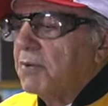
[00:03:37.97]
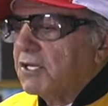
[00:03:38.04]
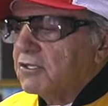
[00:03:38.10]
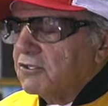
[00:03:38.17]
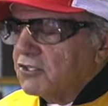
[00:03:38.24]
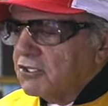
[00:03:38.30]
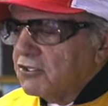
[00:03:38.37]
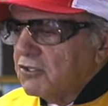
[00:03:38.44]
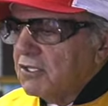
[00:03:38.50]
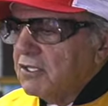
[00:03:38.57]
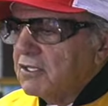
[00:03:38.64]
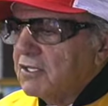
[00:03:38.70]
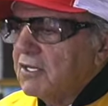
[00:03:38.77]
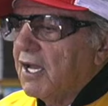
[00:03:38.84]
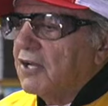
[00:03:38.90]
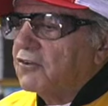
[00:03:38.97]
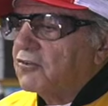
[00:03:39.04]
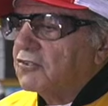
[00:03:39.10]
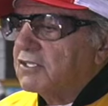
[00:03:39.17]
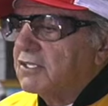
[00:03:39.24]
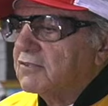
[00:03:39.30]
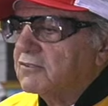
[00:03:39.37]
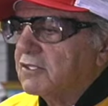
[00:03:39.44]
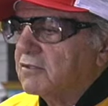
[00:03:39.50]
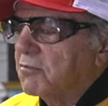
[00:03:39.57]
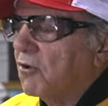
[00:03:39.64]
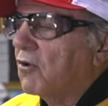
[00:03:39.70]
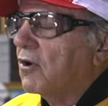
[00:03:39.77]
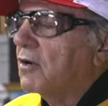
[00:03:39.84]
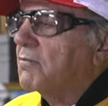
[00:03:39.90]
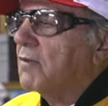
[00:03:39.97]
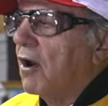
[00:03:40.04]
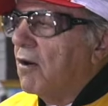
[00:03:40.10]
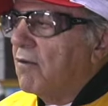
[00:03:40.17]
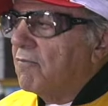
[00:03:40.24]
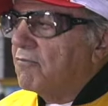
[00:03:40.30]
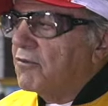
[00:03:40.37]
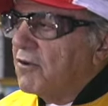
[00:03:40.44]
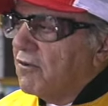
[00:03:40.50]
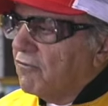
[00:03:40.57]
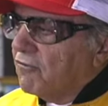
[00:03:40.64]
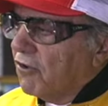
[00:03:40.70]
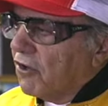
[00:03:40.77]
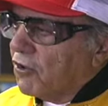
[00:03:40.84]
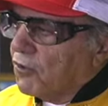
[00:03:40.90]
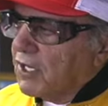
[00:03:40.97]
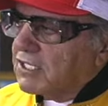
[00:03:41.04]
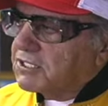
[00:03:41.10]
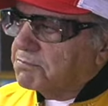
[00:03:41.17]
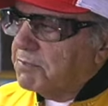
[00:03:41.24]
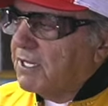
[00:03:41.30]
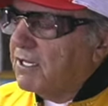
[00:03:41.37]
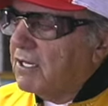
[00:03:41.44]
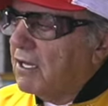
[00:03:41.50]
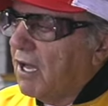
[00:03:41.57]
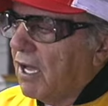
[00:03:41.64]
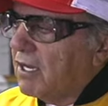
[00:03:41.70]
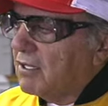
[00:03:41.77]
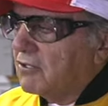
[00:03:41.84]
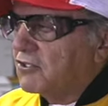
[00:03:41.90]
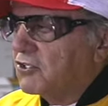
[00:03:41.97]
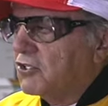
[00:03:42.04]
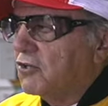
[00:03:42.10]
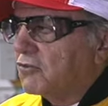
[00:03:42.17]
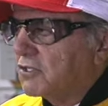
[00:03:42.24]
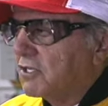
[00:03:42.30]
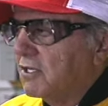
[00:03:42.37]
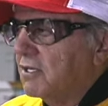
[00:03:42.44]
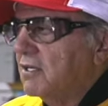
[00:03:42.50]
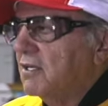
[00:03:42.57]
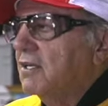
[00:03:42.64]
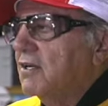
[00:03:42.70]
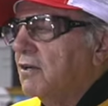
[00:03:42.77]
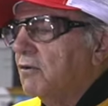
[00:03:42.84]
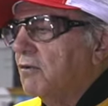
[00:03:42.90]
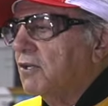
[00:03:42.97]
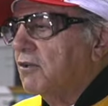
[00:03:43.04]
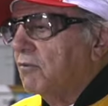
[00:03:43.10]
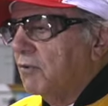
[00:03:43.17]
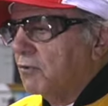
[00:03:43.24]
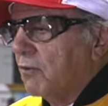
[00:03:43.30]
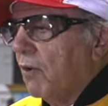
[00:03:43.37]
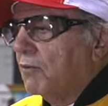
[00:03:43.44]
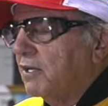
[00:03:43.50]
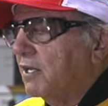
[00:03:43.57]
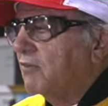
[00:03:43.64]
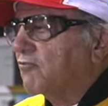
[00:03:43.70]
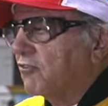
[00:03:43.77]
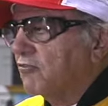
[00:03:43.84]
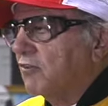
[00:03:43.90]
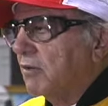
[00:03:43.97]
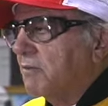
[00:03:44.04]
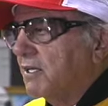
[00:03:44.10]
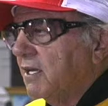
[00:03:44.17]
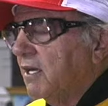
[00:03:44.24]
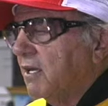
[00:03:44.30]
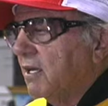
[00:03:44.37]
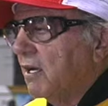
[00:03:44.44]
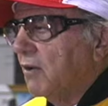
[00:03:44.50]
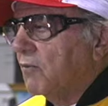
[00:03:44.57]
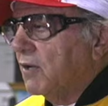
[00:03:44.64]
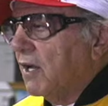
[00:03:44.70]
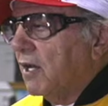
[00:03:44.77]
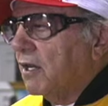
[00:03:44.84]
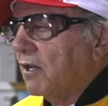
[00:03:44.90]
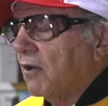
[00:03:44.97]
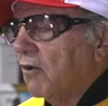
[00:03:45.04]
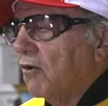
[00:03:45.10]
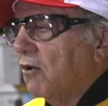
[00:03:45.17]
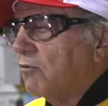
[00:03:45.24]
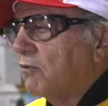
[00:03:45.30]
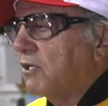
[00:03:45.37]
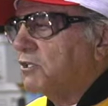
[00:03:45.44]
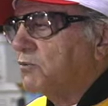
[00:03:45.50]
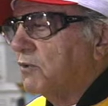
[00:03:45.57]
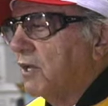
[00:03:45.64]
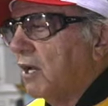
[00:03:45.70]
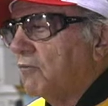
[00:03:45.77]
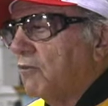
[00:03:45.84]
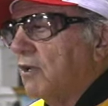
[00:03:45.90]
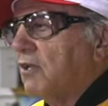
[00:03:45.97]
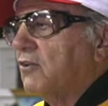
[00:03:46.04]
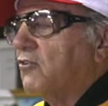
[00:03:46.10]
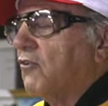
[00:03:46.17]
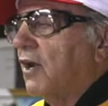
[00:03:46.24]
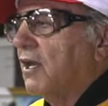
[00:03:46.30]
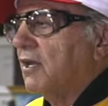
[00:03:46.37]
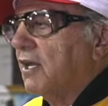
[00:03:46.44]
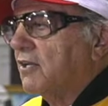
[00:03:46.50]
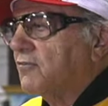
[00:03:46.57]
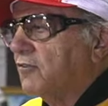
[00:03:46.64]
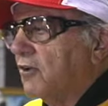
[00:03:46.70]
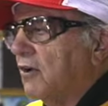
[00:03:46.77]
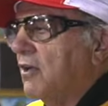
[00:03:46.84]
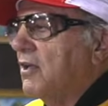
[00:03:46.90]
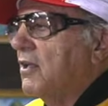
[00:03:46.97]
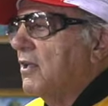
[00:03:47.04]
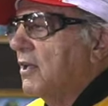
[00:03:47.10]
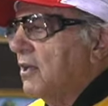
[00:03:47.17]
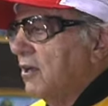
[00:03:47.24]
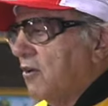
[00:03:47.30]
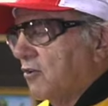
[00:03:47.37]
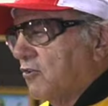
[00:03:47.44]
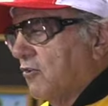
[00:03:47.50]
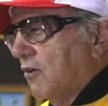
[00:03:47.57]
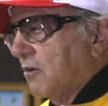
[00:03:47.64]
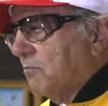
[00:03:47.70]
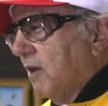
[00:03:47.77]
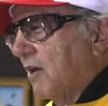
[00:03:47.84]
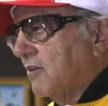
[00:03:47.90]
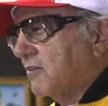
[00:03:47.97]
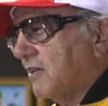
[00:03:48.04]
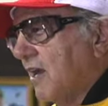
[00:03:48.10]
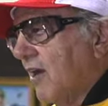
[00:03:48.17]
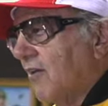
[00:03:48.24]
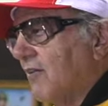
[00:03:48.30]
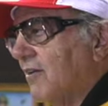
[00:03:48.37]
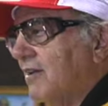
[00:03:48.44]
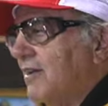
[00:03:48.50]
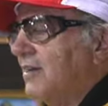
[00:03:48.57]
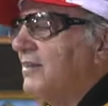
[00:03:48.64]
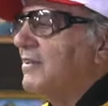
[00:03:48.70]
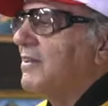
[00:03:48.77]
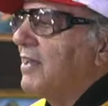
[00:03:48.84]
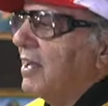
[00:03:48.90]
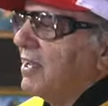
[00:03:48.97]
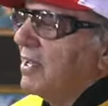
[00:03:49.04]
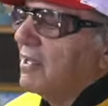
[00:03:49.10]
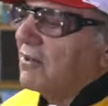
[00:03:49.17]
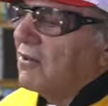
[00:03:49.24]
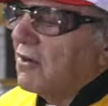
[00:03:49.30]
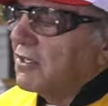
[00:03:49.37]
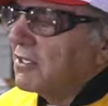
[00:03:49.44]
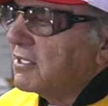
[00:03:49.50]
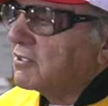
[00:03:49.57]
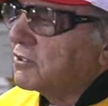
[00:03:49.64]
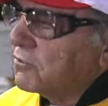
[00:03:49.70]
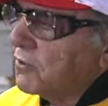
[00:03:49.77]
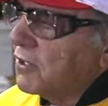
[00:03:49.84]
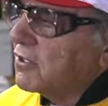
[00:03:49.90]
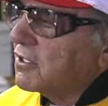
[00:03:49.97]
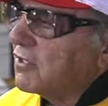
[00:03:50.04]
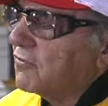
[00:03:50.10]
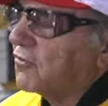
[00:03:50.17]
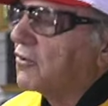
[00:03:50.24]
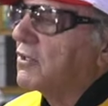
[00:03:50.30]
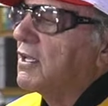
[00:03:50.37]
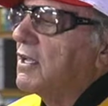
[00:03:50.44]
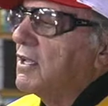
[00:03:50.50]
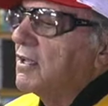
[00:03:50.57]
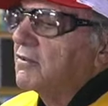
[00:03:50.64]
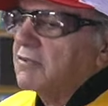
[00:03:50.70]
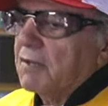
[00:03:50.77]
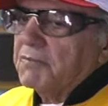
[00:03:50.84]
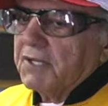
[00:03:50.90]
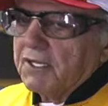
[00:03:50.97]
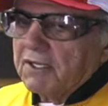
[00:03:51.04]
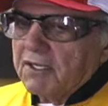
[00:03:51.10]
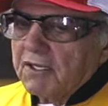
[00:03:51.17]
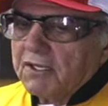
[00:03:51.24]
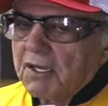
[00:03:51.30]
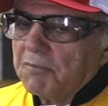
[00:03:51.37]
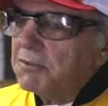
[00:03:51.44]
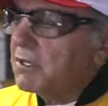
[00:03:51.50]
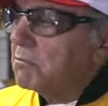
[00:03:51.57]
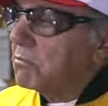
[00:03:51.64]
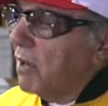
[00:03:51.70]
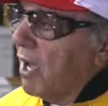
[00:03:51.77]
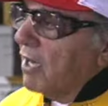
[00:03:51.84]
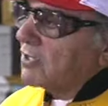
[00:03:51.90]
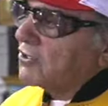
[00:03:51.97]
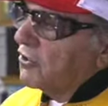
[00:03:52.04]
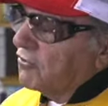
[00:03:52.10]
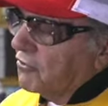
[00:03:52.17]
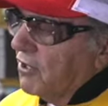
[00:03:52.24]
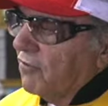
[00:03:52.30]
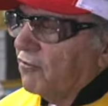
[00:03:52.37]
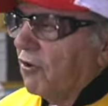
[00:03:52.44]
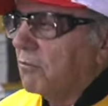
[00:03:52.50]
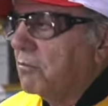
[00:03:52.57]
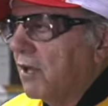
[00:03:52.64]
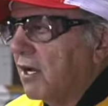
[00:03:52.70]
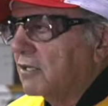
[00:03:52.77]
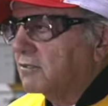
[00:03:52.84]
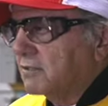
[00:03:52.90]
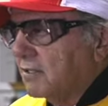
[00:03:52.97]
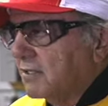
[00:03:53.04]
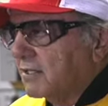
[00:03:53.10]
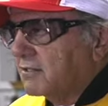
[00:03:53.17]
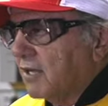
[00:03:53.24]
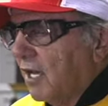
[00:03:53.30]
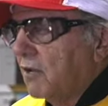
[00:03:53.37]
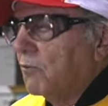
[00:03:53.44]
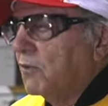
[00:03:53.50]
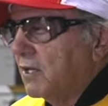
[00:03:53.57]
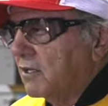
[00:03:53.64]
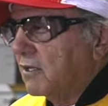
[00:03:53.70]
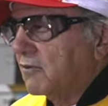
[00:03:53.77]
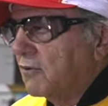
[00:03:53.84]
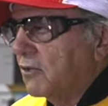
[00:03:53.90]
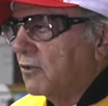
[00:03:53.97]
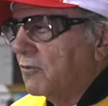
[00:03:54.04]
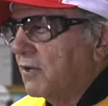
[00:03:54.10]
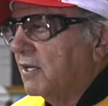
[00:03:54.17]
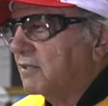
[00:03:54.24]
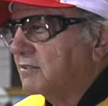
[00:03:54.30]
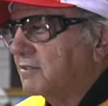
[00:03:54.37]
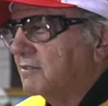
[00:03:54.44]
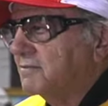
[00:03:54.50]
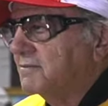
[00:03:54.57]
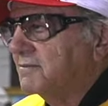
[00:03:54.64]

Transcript: But shooting the nitros gives us more oomph for a quick speed out of the chute, which was what we need for filming anyhow. We're not on the long runs. We're not running dry lakes for 200 miles an hour in a long distance. We're looking for something in a couple of blocks or 3 or 4 blocks that's got to win the race.